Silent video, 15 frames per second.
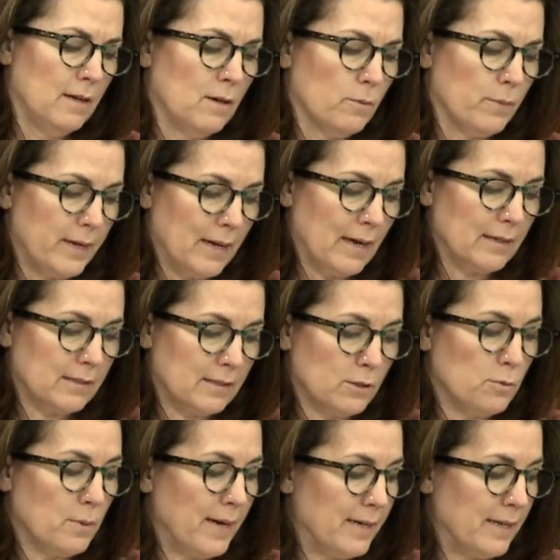we are still
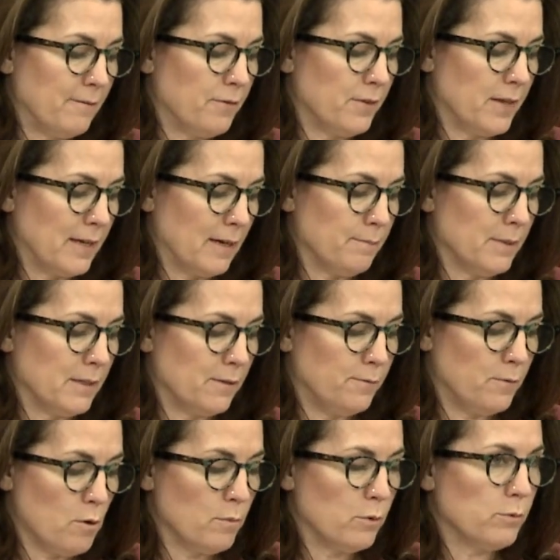waiting for the government's
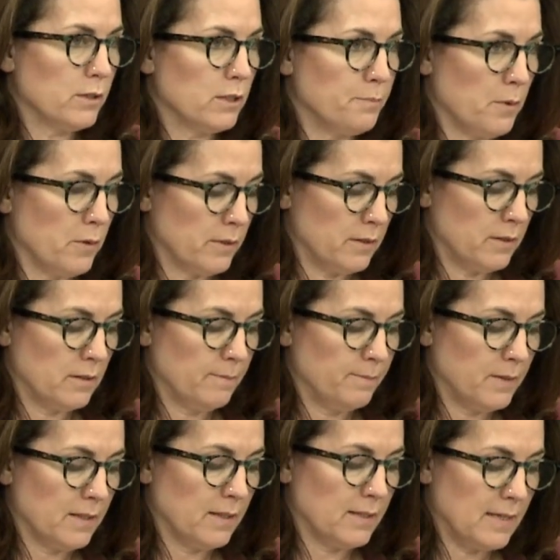formal response
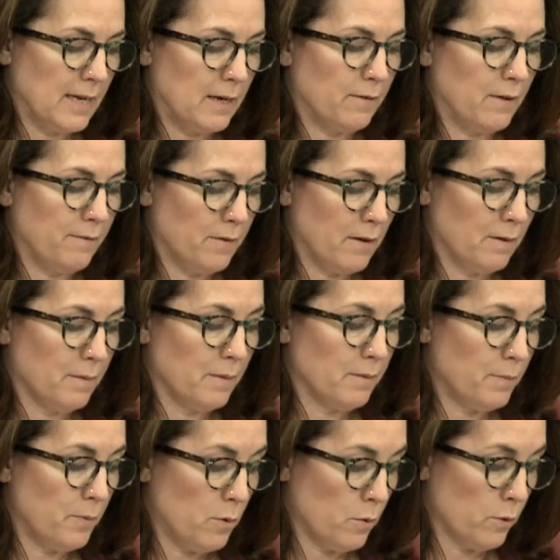to the State of the Environment
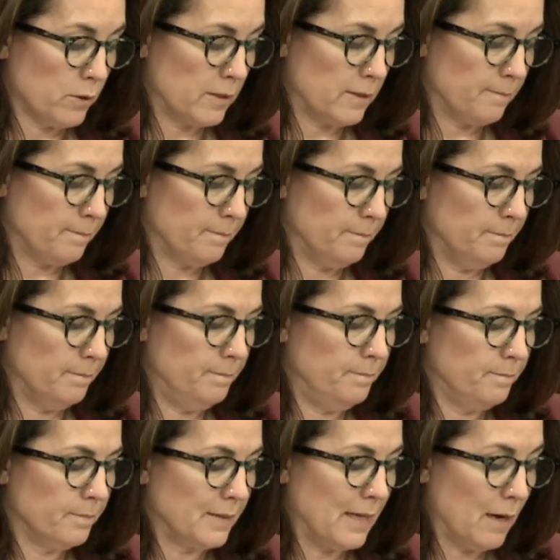report.
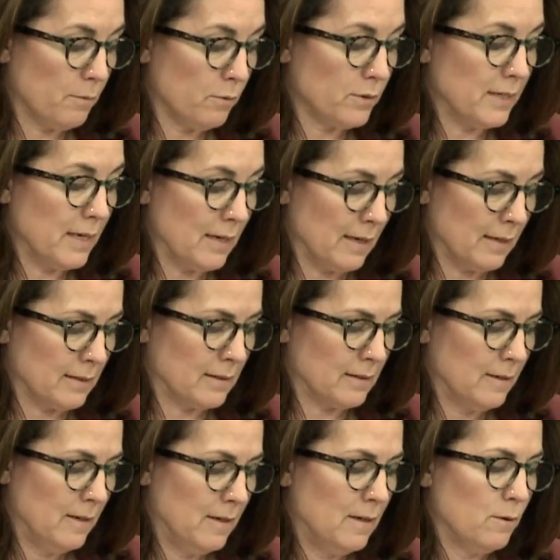That will tell us
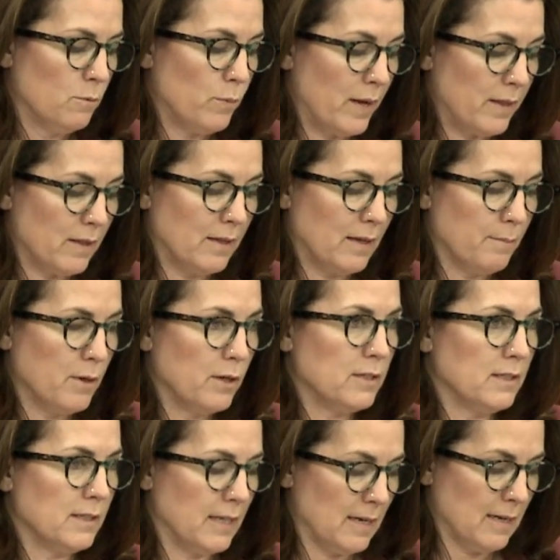whether the
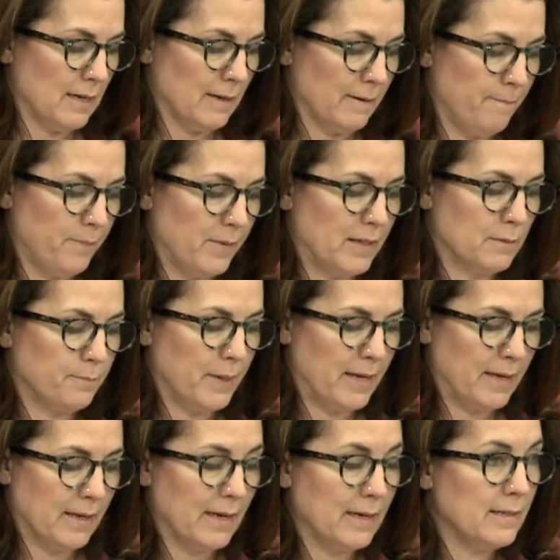emergency alarm is
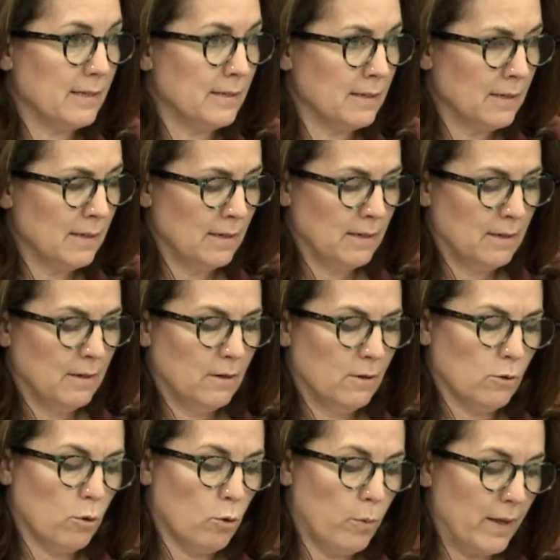being heeded
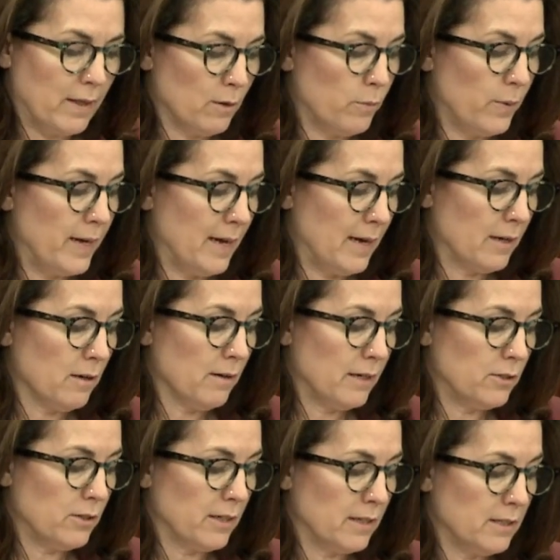or whether we are going
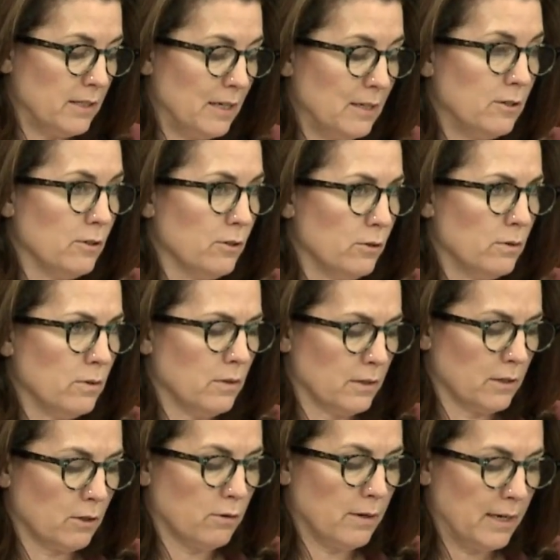to continue on
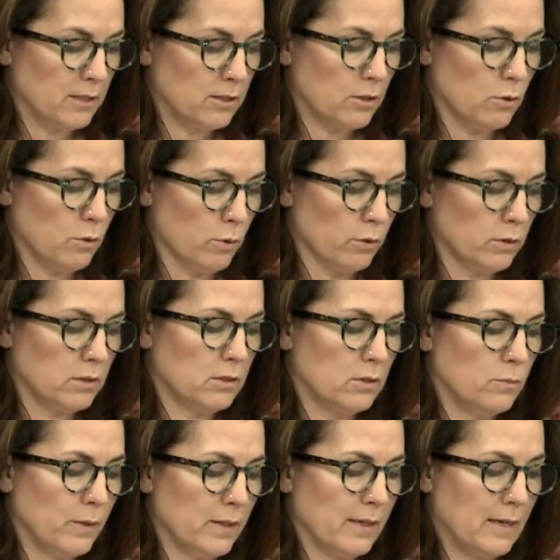a crash course
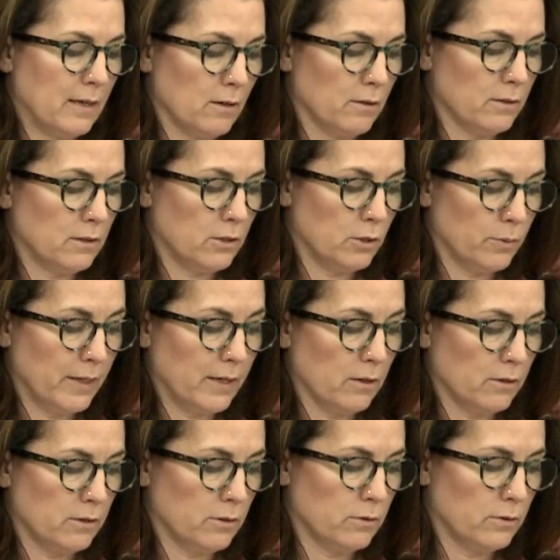to
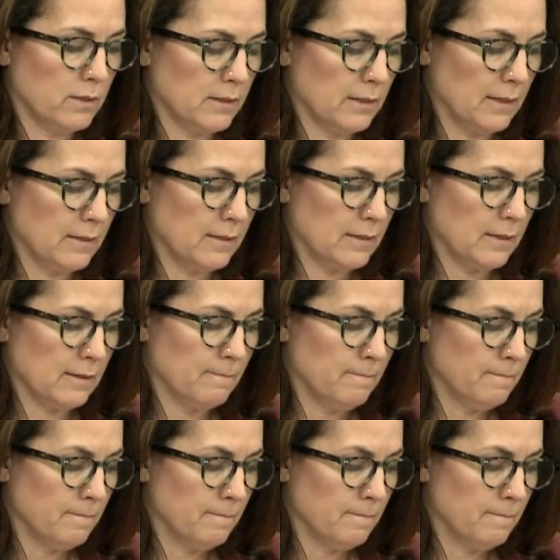ecological disaster.